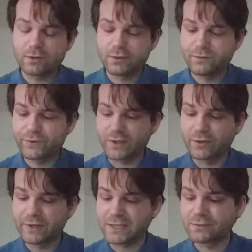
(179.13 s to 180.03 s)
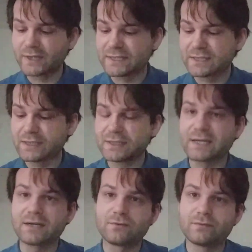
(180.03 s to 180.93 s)
of the Codex releases.
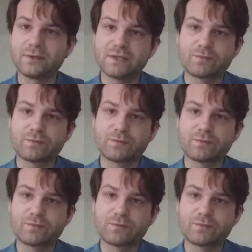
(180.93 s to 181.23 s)
Now it's